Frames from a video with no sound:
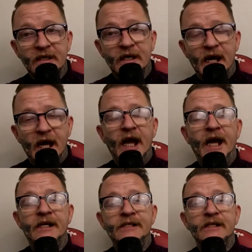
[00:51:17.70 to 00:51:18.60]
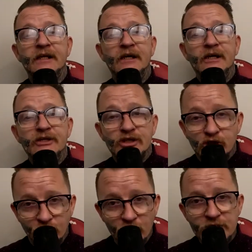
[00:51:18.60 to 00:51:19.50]
And
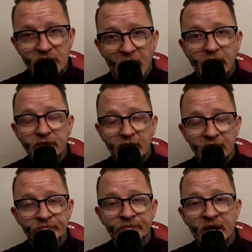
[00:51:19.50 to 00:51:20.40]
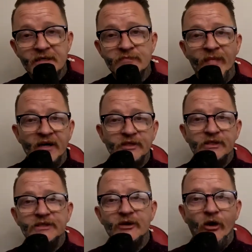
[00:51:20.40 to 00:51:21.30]
screws hate them as much
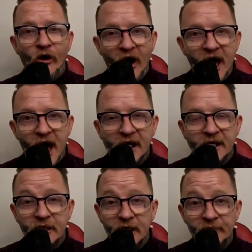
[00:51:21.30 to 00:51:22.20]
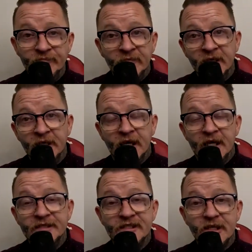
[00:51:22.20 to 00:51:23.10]
as I hate them.
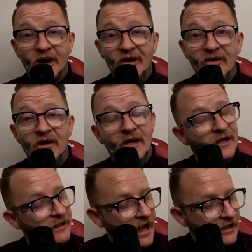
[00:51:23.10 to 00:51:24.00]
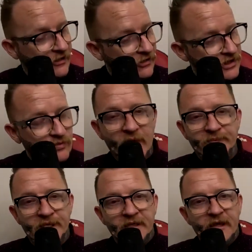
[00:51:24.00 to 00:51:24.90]
And so that got swept
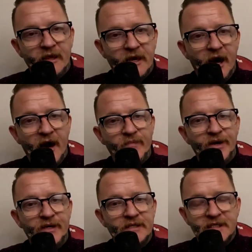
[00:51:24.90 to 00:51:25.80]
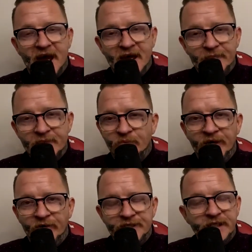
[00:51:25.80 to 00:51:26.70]
under the carpet. Same as when
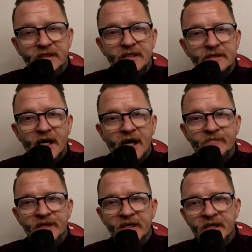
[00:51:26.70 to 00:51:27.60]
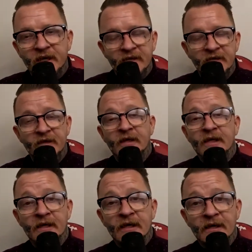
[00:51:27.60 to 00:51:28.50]
I did the same thing and
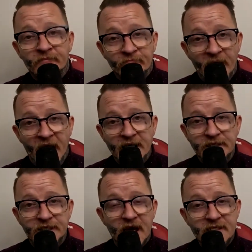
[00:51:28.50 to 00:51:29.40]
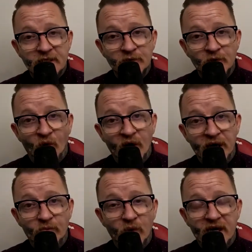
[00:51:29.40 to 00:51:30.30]
made Jason Noy
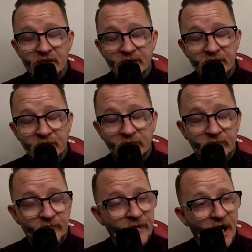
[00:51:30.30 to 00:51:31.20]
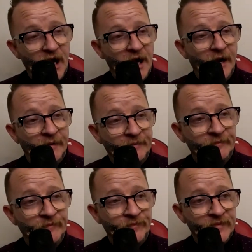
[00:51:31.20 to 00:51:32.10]
wear the
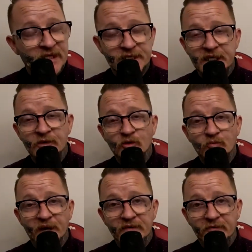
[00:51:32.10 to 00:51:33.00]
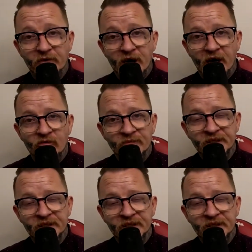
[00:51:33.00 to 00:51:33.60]
single bed for a helmet.